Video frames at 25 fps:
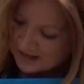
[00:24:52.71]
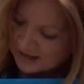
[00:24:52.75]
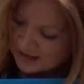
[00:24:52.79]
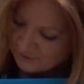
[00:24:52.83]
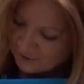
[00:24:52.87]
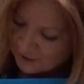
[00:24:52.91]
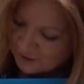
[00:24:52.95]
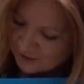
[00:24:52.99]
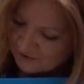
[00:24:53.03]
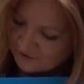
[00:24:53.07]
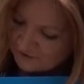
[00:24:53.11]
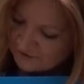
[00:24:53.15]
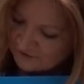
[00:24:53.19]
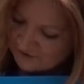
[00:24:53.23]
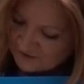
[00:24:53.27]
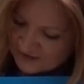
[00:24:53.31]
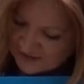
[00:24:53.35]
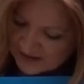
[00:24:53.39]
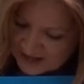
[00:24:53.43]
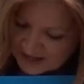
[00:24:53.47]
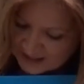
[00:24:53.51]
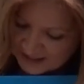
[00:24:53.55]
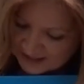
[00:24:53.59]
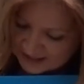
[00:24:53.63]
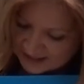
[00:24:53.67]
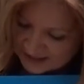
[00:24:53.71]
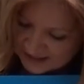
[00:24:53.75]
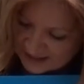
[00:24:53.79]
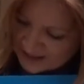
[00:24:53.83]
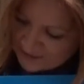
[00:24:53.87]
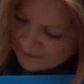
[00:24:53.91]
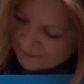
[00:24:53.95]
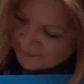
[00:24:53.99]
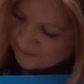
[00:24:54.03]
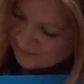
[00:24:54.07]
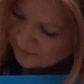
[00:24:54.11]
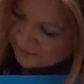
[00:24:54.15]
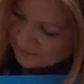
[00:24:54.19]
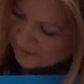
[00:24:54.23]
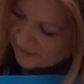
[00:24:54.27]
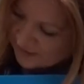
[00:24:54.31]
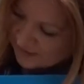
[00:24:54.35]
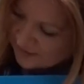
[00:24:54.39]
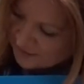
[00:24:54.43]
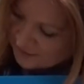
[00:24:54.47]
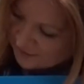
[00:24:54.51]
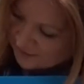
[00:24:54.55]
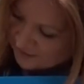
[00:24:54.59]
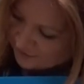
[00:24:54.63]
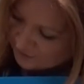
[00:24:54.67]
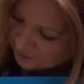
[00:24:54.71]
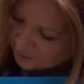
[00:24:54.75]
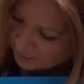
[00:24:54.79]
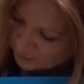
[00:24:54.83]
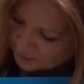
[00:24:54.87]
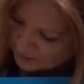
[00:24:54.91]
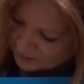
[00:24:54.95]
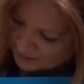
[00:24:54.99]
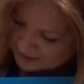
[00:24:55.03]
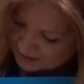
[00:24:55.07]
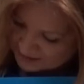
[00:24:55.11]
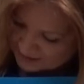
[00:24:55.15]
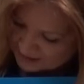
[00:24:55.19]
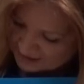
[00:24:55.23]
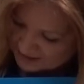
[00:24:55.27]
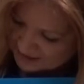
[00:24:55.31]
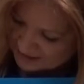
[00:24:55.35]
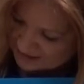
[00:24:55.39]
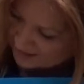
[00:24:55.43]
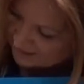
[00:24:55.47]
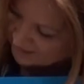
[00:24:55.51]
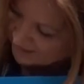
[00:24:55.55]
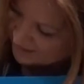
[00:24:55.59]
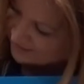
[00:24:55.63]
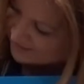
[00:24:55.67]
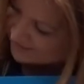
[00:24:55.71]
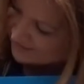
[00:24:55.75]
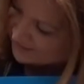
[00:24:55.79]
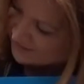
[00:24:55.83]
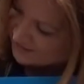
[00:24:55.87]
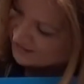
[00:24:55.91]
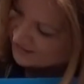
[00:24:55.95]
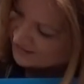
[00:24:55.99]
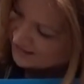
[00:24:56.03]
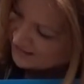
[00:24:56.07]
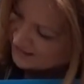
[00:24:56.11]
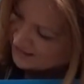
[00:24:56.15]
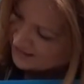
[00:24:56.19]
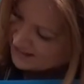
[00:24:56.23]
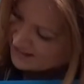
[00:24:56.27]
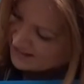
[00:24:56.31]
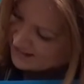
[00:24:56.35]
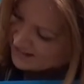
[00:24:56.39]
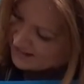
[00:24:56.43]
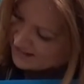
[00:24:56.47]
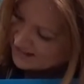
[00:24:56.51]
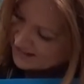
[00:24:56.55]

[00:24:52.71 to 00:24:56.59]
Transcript: I've got a feeling this one is the